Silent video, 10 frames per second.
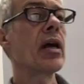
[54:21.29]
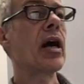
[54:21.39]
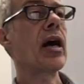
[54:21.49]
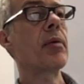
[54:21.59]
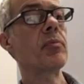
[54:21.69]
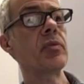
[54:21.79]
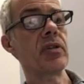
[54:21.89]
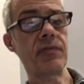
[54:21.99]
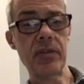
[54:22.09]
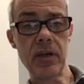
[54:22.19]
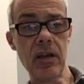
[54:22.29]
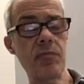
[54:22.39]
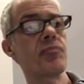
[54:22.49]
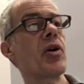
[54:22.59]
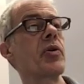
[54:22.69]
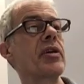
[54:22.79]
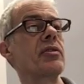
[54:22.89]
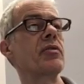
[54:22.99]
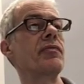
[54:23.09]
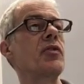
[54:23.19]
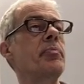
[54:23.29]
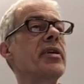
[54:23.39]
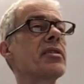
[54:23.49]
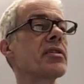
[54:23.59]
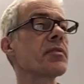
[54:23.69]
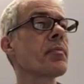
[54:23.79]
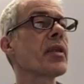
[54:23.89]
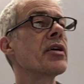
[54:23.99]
um, which I've kind of broken into a few bits.